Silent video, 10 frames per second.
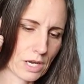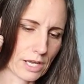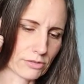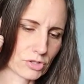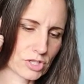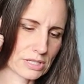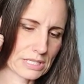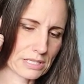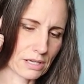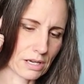and there's
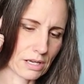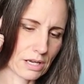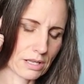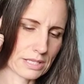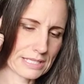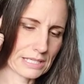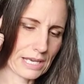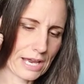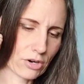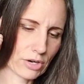this uh, this
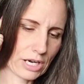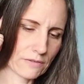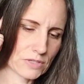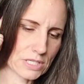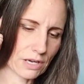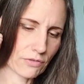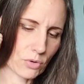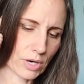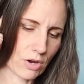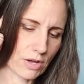layering of stuff
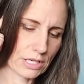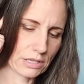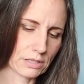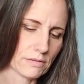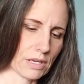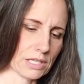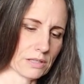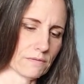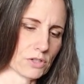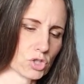going on in the in
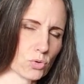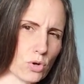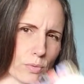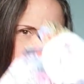the visual